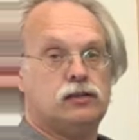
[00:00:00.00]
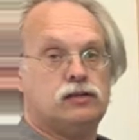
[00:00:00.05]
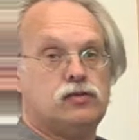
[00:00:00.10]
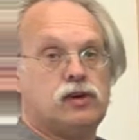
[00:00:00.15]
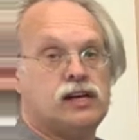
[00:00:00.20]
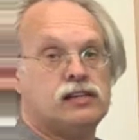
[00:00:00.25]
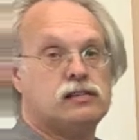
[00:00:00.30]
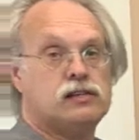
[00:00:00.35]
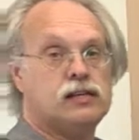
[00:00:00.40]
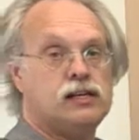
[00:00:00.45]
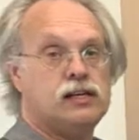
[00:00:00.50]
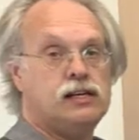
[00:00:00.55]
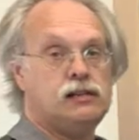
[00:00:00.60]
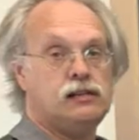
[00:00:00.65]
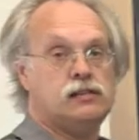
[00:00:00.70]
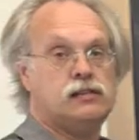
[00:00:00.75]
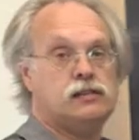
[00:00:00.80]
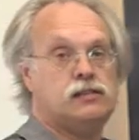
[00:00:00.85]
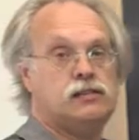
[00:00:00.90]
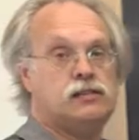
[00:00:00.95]
translate
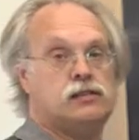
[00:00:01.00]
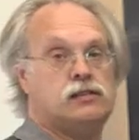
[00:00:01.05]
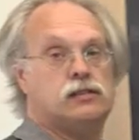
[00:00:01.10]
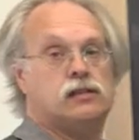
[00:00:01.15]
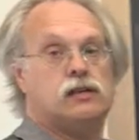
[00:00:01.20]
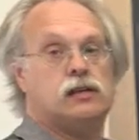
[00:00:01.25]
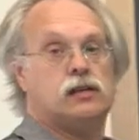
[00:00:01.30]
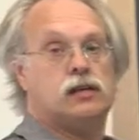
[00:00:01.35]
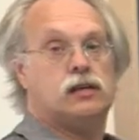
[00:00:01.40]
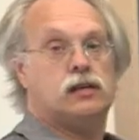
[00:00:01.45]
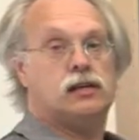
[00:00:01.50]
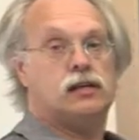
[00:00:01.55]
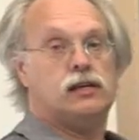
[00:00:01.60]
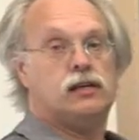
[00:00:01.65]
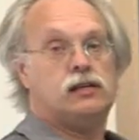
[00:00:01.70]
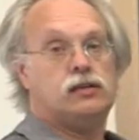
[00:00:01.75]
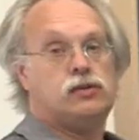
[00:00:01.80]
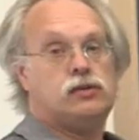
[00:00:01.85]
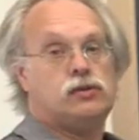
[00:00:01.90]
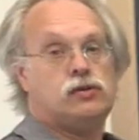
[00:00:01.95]
this
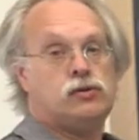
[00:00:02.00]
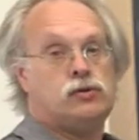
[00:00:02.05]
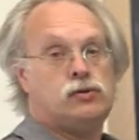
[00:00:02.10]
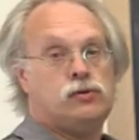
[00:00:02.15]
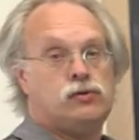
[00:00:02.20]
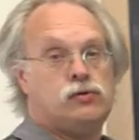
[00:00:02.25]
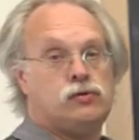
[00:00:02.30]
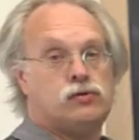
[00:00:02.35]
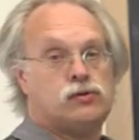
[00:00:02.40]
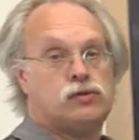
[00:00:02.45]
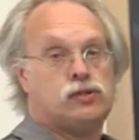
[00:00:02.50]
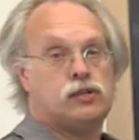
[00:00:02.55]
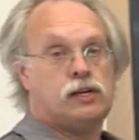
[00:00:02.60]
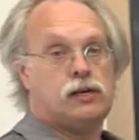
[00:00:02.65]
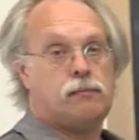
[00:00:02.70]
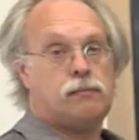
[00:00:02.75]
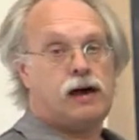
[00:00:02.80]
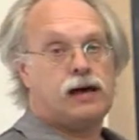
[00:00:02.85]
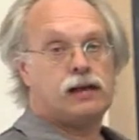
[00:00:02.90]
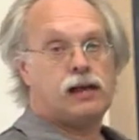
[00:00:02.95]
into,
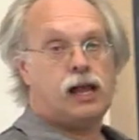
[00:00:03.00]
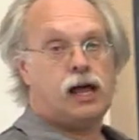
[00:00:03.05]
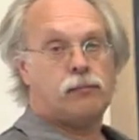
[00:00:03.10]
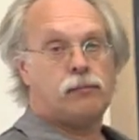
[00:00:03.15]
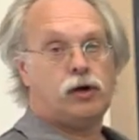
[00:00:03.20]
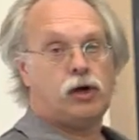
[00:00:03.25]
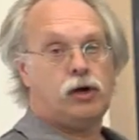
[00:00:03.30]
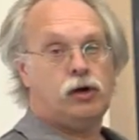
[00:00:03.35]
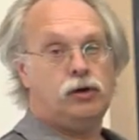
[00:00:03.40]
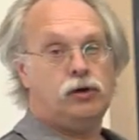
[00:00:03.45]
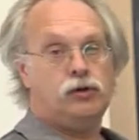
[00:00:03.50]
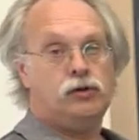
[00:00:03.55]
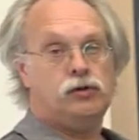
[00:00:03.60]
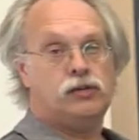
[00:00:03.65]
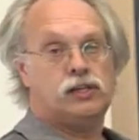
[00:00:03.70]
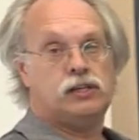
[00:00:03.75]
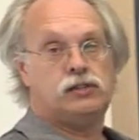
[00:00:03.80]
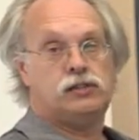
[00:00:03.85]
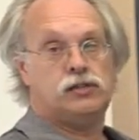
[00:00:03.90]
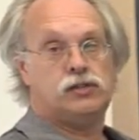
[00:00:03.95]
say, MATLAB code
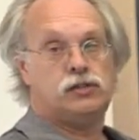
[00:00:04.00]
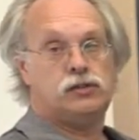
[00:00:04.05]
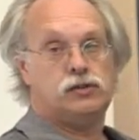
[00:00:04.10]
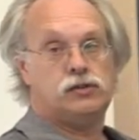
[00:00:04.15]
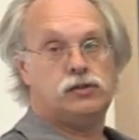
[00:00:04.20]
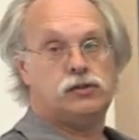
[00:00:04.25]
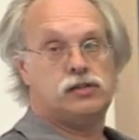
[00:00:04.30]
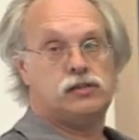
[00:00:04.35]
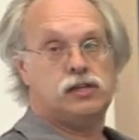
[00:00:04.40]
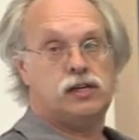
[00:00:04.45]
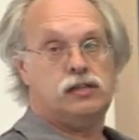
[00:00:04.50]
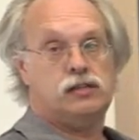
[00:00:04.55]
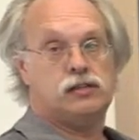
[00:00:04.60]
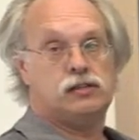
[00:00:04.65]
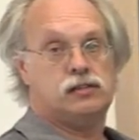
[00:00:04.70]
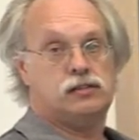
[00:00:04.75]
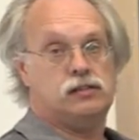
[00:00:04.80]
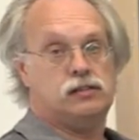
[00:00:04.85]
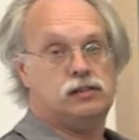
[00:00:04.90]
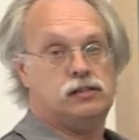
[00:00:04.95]
that just uses
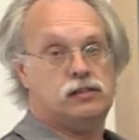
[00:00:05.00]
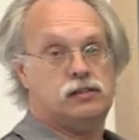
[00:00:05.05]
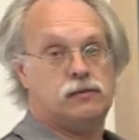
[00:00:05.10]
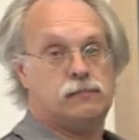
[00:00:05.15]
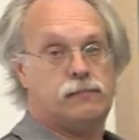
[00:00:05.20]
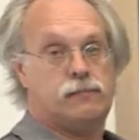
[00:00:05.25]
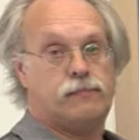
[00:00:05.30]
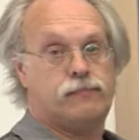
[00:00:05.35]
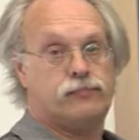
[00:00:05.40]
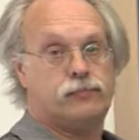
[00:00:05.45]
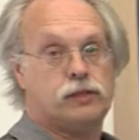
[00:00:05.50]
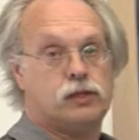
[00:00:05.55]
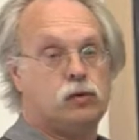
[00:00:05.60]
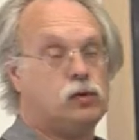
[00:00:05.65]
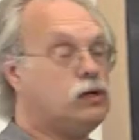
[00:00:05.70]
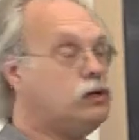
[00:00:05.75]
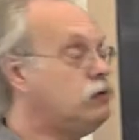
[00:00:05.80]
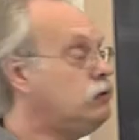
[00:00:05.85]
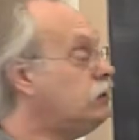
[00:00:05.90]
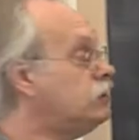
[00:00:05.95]
indices?
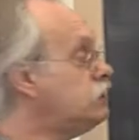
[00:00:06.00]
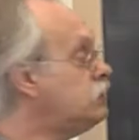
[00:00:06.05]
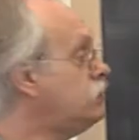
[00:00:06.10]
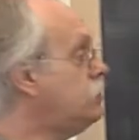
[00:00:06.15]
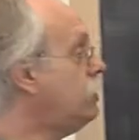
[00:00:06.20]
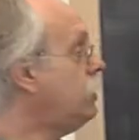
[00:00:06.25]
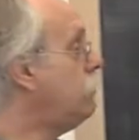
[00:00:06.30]
Well, let's think